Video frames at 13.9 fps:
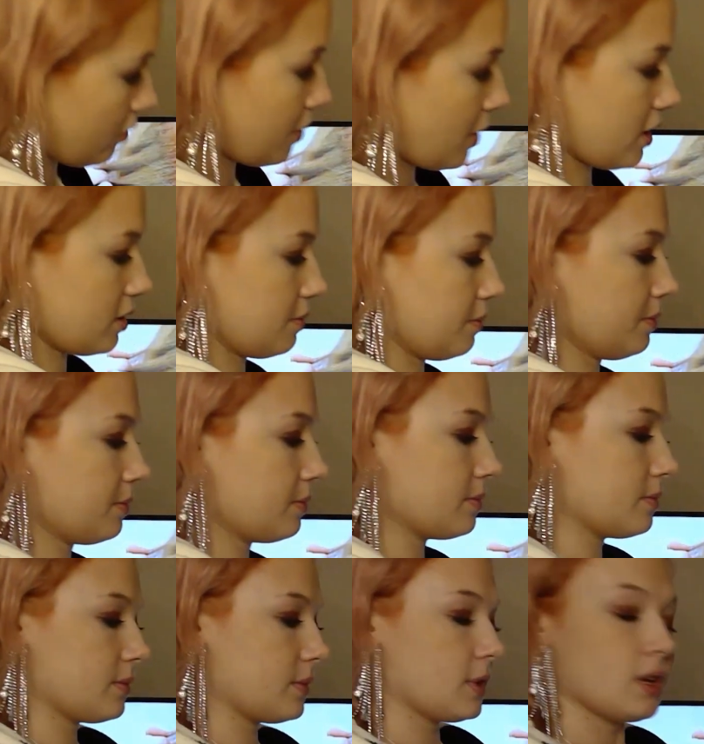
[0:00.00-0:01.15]
bottom
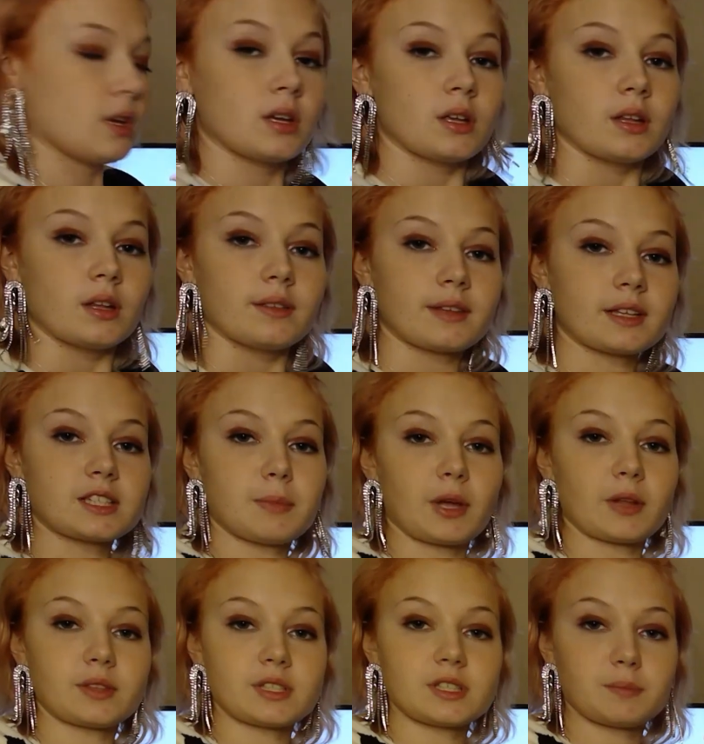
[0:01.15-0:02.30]
that's
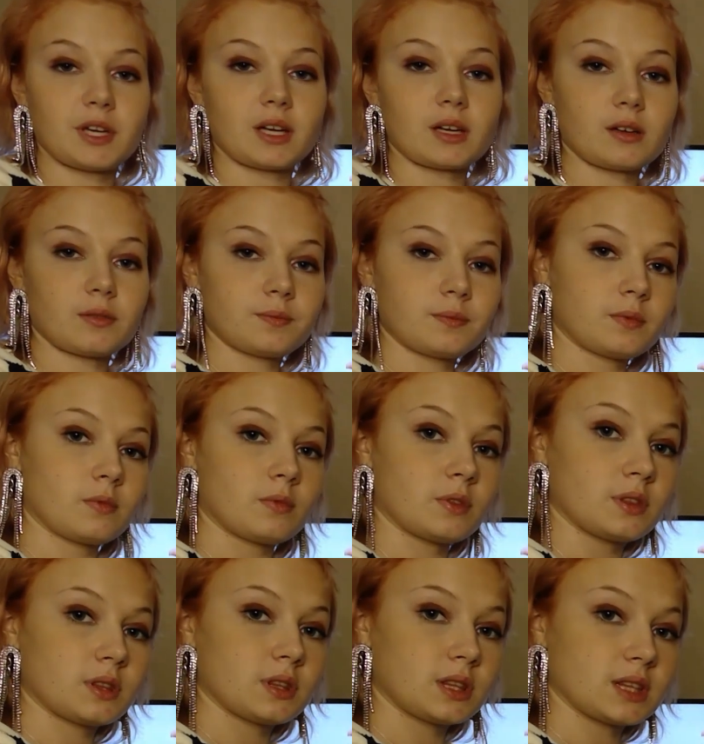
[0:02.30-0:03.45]
about this big,
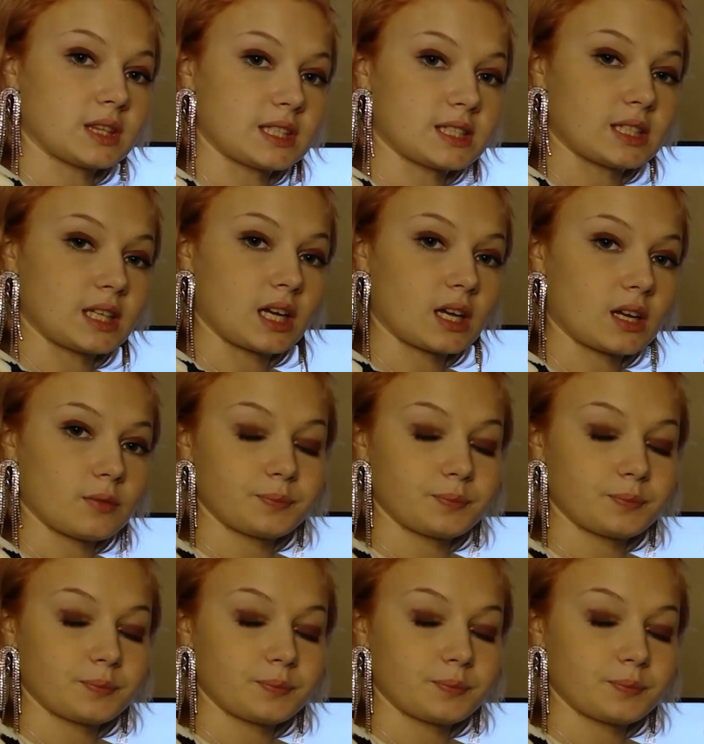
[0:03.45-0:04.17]
this thick.